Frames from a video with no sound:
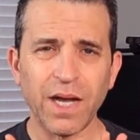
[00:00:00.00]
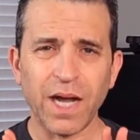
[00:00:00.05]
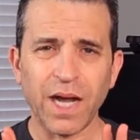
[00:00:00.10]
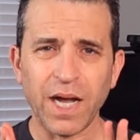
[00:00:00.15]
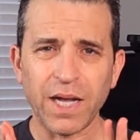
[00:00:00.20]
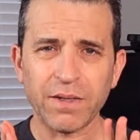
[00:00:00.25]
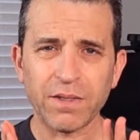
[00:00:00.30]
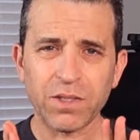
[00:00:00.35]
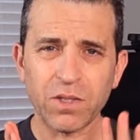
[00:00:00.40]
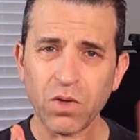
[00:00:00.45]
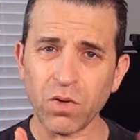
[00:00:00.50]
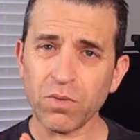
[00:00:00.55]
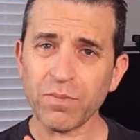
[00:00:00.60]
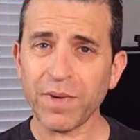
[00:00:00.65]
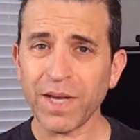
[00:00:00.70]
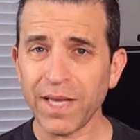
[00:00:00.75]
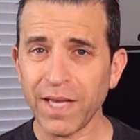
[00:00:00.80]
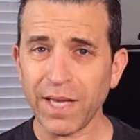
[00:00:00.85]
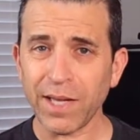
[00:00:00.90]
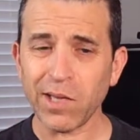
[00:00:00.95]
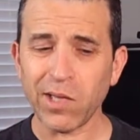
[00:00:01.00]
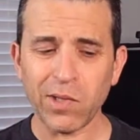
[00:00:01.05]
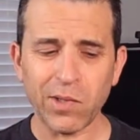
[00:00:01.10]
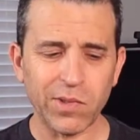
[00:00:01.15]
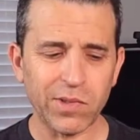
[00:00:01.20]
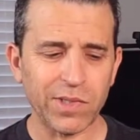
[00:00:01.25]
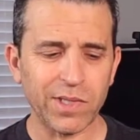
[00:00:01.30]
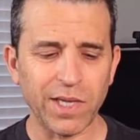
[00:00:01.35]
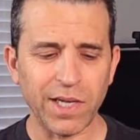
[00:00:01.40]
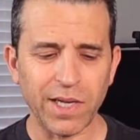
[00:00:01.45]
I sold my
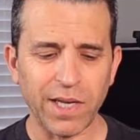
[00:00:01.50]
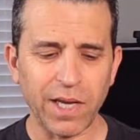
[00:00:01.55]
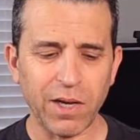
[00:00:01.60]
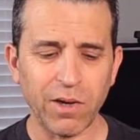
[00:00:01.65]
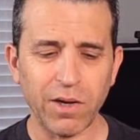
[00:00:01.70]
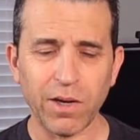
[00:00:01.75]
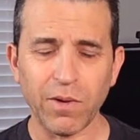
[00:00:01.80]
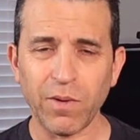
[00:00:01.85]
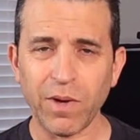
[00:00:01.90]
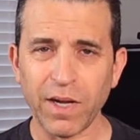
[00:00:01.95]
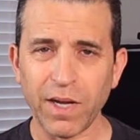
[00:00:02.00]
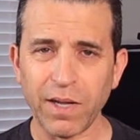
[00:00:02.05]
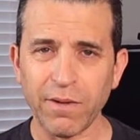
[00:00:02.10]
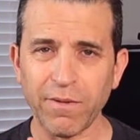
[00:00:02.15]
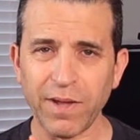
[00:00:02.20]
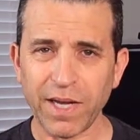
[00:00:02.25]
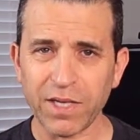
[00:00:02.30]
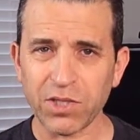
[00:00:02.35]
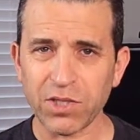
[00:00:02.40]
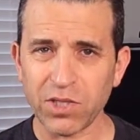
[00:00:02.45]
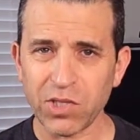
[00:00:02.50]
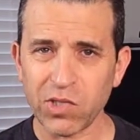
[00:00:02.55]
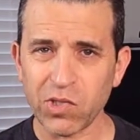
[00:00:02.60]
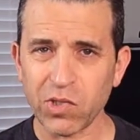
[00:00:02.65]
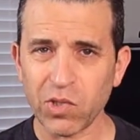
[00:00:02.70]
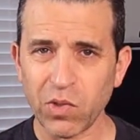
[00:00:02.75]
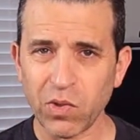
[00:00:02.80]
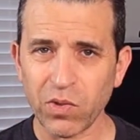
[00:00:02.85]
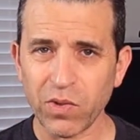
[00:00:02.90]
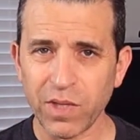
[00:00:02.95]
yellows, and now I, I've actually
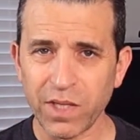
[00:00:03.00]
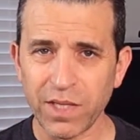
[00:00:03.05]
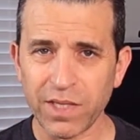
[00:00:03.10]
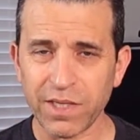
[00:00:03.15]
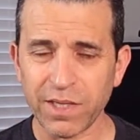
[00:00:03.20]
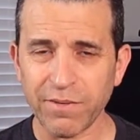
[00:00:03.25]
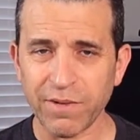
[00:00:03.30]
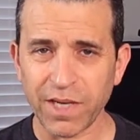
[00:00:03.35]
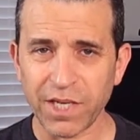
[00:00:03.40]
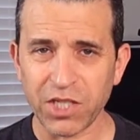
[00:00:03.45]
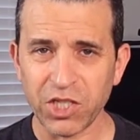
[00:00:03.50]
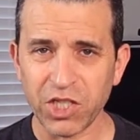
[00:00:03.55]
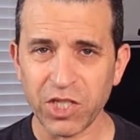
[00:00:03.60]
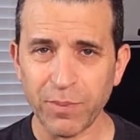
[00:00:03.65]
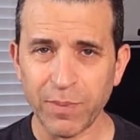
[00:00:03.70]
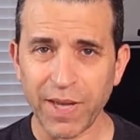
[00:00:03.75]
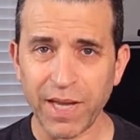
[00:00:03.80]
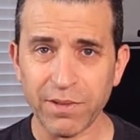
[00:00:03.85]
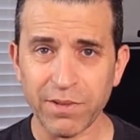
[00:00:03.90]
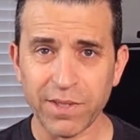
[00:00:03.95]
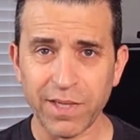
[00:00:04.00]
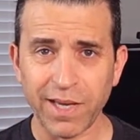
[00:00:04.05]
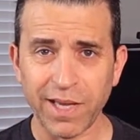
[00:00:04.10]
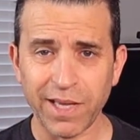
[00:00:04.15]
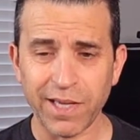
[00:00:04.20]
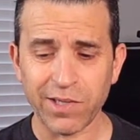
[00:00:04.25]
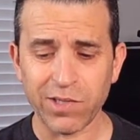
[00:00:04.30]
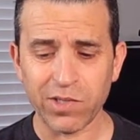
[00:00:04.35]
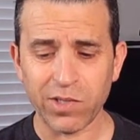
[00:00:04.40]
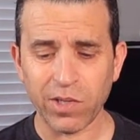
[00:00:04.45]
sold these. I've got to ship out
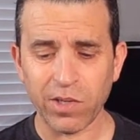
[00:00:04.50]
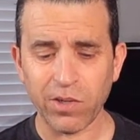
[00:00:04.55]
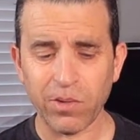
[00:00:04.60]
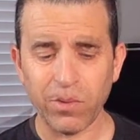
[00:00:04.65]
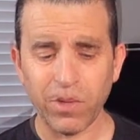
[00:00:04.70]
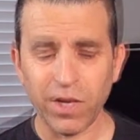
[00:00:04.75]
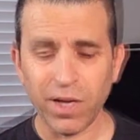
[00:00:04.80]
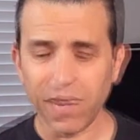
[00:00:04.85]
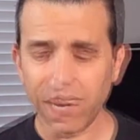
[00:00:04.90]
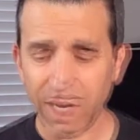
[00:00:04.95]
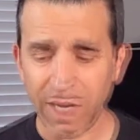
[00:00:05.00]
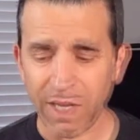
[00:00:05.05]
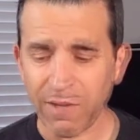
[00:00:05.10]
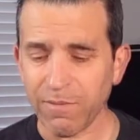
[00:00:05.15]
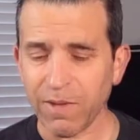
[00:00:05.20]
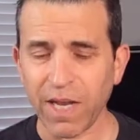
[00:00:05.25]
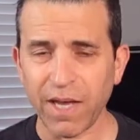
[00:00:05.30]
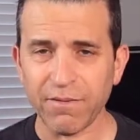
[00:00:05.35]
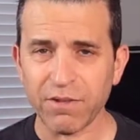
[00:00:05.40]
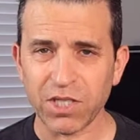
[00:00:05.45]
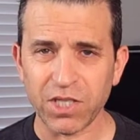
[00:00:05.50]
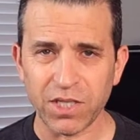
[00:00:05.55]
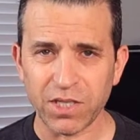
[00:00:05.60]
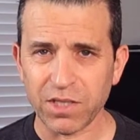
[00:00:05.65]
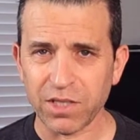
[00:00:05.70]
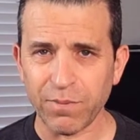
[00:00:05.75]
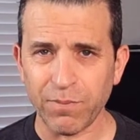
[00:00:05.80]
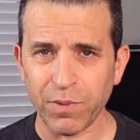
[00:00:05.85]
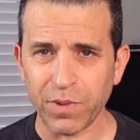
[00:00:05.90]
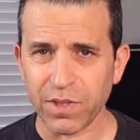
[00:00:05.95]
today, so but I didn't even have a chance
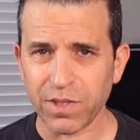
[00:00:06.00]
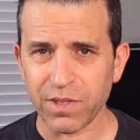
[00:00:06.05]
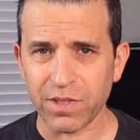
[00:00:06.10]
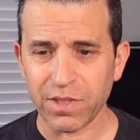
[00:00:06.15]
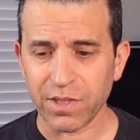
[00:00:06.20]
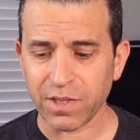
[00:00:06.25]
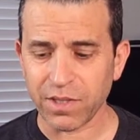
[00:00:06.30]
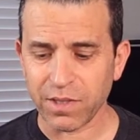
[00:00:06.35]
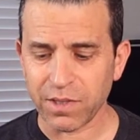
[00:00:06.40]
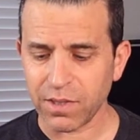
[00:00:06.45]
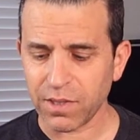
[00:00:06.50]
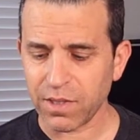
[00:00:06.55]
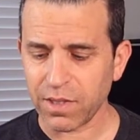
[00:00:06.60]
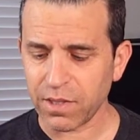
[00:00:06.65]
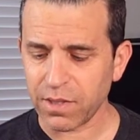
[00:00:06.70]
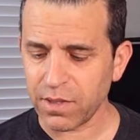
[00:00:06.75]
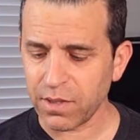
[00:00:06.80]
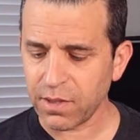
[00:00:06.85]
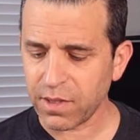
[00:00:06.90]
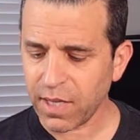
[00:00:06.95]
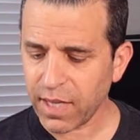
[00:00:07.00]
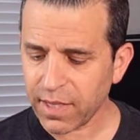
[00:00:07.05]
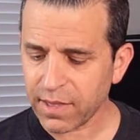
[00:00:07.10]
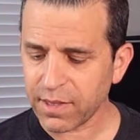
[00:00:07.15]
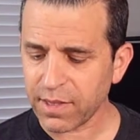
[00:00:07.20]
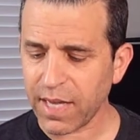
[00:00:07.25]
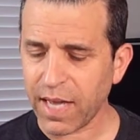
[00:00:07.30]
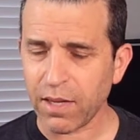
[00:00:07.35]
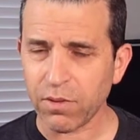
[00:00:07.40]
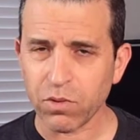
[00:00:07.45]
to put the sixes to the
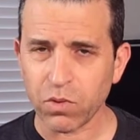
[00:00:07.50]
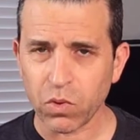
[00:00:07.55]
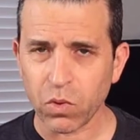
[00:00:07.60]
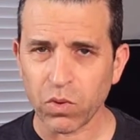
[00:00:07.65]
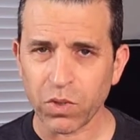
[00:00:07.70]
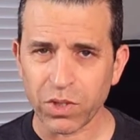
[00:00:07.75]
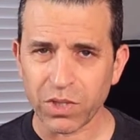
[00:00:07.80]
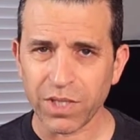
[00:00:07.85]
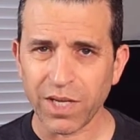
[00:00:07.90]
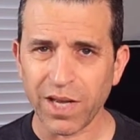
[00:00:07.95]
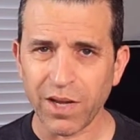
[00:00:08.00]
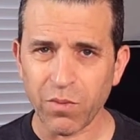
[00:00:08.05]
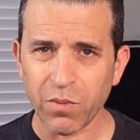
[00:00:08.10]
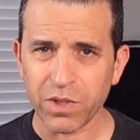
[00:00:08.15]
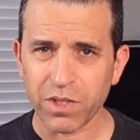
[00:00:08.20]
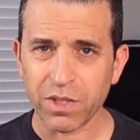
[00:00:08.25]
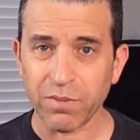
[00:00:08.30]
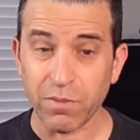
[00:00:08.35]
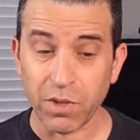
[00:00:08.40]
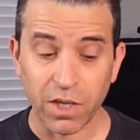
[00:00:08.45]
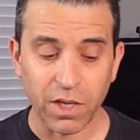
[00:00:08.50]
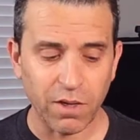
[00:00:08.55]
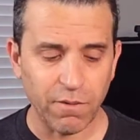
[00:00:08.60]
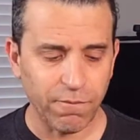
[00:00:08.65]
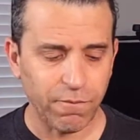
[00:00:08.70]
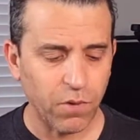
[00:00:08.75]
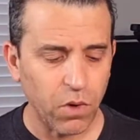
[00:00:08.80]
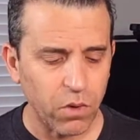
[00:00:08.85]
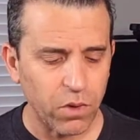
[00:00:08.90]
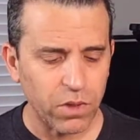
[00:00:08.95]
test outdoors yet, which I'm looking
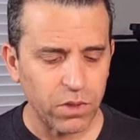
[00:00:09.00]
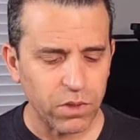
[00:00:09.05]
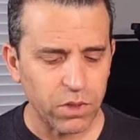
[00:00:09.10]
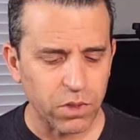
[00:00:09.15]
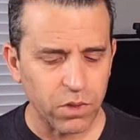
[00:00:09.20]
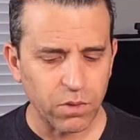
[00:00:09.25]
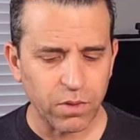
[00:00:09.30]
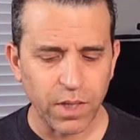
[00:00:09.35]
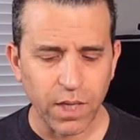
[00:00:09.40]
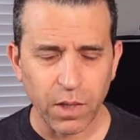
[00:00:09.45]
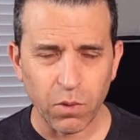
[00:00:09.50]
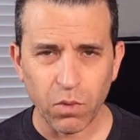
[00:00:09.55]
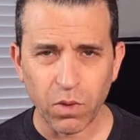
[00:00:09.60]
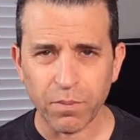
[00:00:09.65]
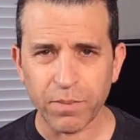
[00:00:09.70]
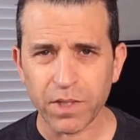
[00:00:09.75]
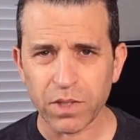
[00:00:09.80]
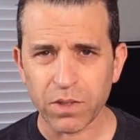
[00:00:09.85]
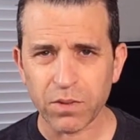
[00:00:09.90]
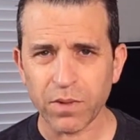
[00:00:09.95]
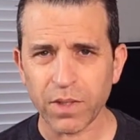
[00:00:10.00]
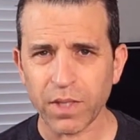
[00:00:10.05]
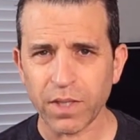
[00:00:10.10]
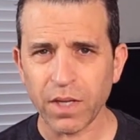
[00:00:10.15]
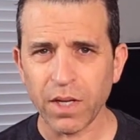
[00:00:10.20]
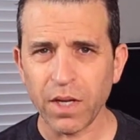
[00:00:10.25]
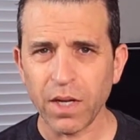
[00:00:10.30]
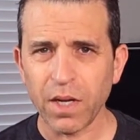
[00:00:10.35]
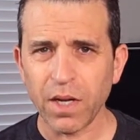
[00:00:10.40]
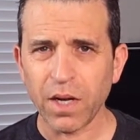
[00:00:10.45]
forward to, and I will be doing
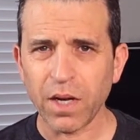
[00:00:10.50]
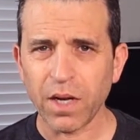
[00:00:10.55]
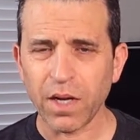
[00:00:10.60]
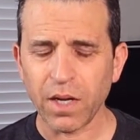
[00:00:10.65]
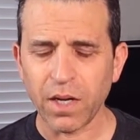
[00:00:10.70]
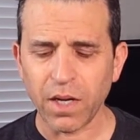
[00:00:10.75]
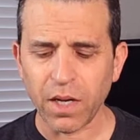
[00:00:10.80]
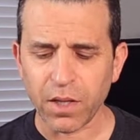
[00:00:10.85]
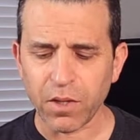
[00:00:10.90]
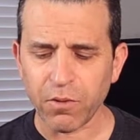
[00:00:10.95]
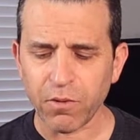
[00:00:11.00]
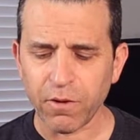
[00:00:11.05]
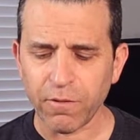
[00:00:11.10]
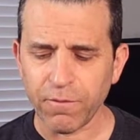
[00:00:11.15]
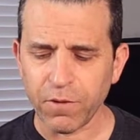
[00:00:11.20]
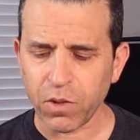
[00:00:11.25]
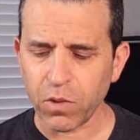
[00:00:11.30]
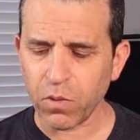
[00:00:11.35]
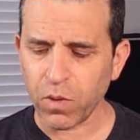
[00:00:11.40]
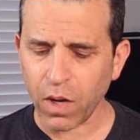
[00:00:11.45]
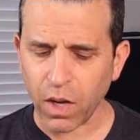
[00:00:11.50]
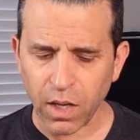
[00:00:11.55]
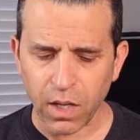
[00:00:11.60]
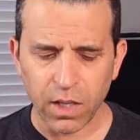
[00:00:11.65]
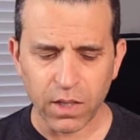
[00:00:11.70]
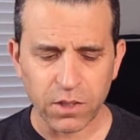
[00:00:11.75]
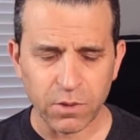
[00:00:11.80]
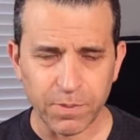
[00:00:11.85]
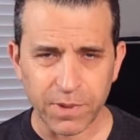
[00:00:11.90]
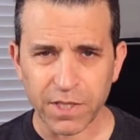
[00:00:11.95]
another review
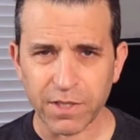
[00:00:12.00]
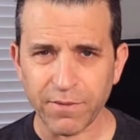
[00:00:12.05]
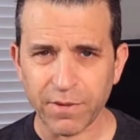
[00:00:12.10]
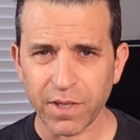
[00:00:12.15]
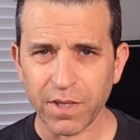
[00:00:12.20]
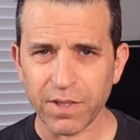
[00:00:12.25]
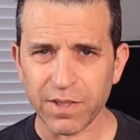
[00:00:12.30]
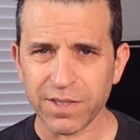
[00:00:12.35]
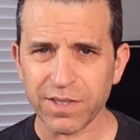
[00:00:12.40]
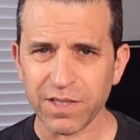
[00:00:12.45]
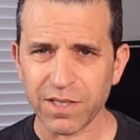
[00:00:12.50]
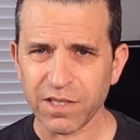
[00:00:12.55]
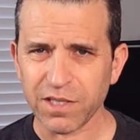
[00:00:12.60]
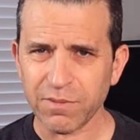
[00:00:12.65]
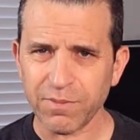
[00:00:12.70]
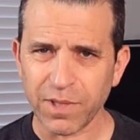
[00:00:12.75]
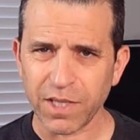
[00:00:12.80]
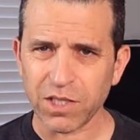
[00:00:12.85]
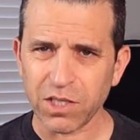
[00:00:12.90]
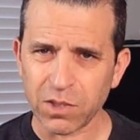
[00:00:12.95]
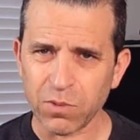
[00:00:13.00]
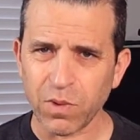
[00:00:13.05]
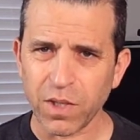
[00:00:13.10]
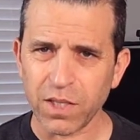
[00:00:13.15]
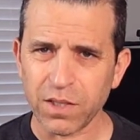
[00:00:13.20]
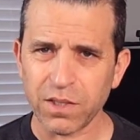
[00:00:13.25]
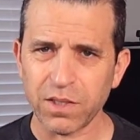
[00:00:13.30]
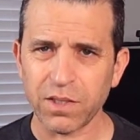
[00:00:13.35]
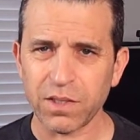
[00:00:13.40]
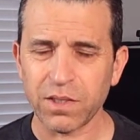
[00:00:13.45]
uh, specifically on the sixes, but I just
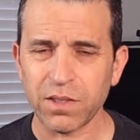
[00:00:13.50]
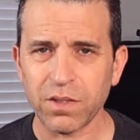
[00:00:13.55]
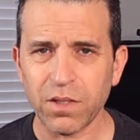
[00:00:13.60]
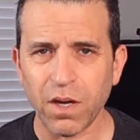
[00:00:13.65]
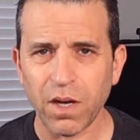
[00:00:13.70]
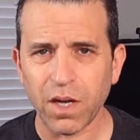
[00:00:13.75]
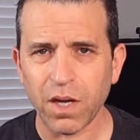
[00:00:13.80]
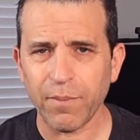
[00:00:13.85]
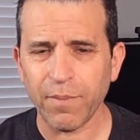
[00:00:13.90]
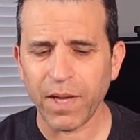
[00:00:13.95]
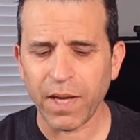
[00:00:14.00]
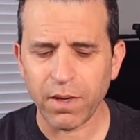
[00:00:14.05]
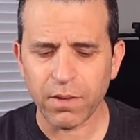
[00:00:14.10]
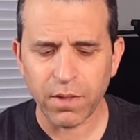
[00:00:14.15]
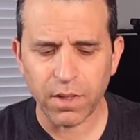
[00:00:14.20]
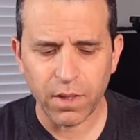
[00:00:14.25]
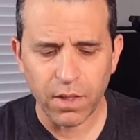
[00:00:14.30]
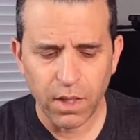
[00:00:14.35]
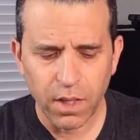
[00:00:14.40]
wanted to just talk about